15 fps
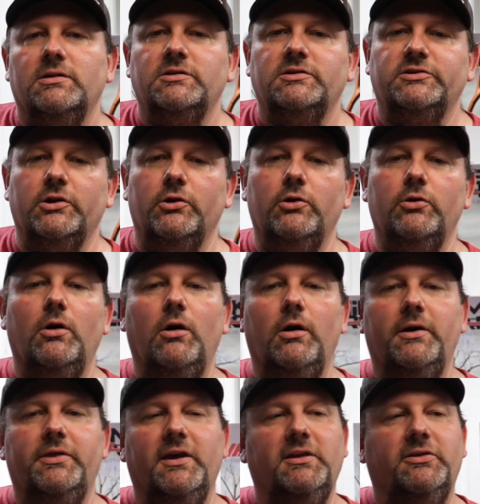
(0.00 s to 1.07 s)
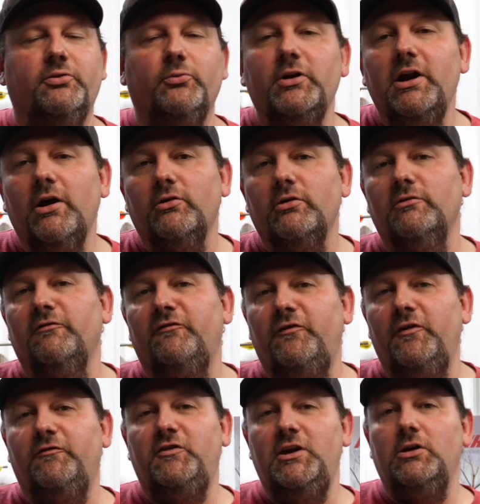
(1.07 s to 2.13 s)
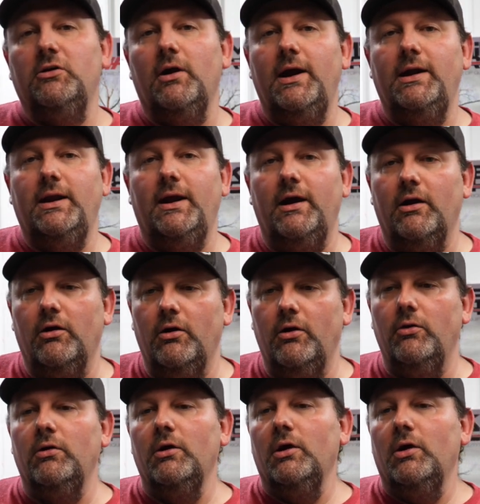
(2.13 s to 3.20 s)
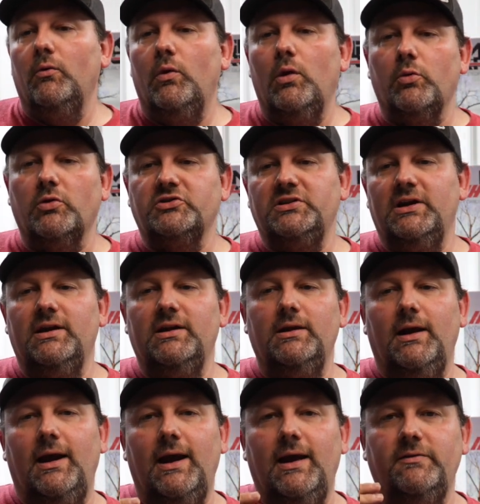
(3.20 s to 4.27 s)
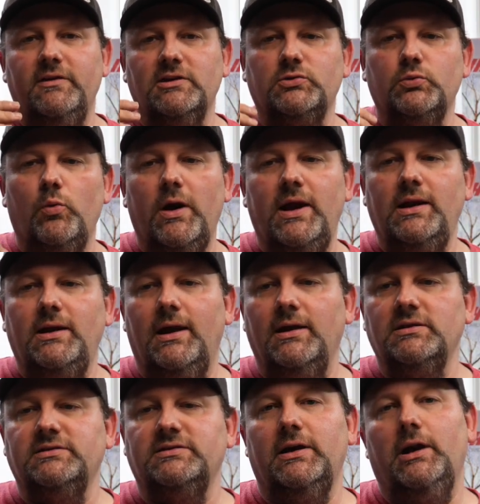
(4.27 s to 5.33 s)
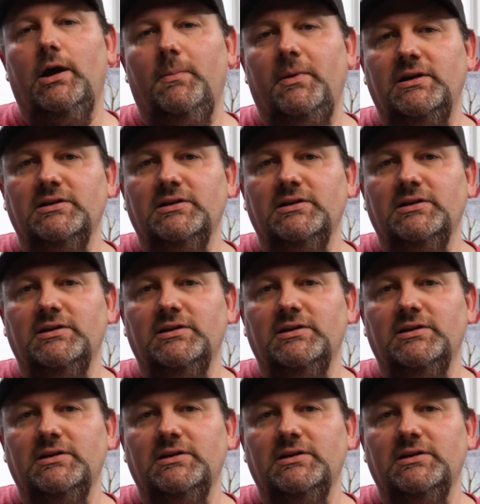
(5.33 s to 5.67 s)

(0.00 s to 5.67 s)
so with a 350 grain arrow, what we're seeing at this weight and setup